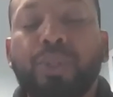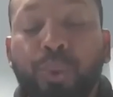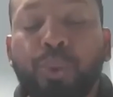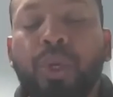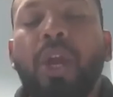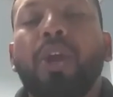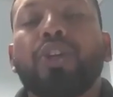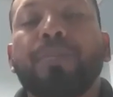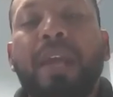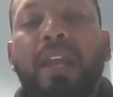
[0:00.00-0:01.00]
you
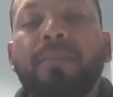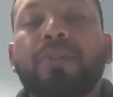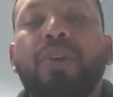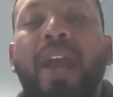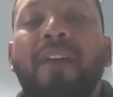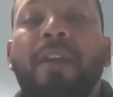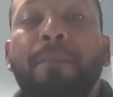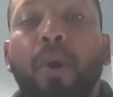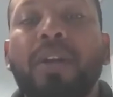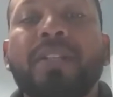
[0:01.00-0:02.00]
to be able to have a
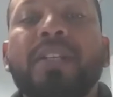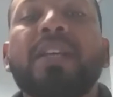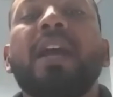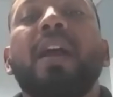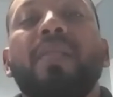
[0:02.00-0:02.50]
policy,